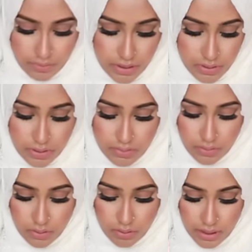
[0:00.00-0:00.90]
the first one
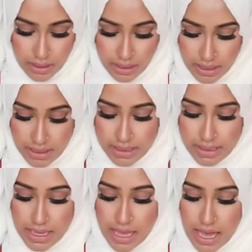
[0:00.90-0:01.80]
I've got
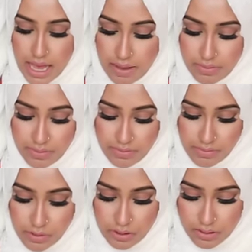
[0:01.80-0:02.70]
is um, the
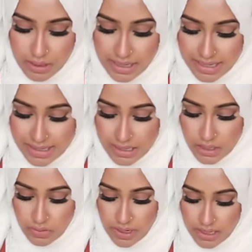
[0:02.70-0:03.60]
Rimmel London
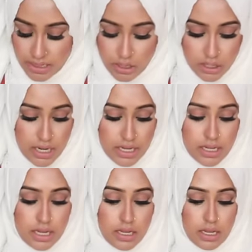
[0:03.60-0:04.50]
Exaggerate in Shade
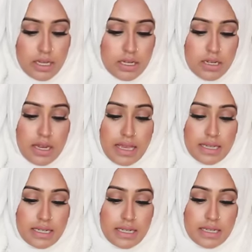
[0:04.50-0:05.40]

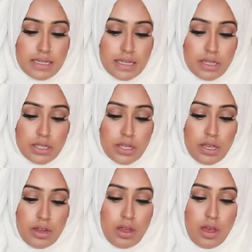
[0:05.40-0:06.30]
18
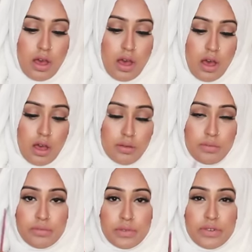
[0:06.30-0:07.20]
Addiction.
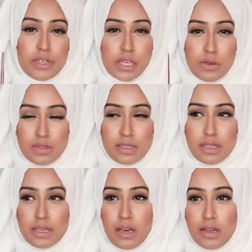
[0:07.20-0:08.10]
Um, if I use
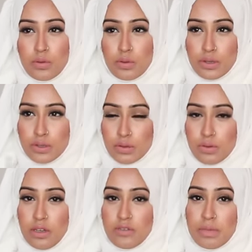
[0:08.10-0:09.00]
this I kind of will use it
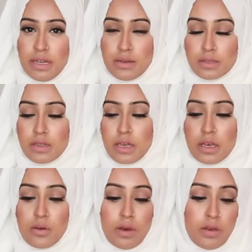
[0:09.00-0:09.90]
all over my lips and then
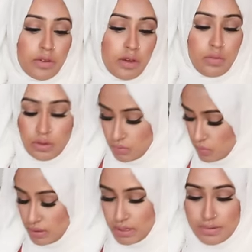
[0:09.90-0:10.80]
go over with
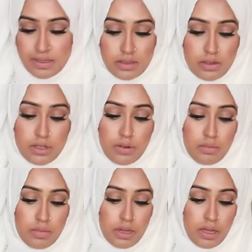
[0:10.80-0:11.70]
one of the lipsticks I'll show you
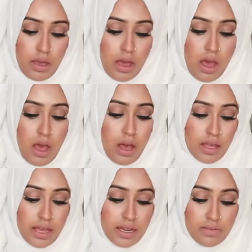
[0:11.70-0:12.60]
in a minute.
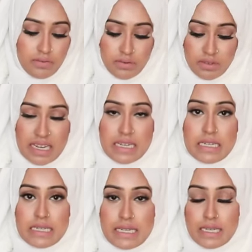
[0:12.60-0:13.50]
I kind of tend
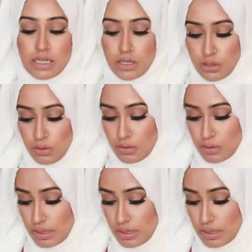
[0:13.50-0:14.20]
to stick to nude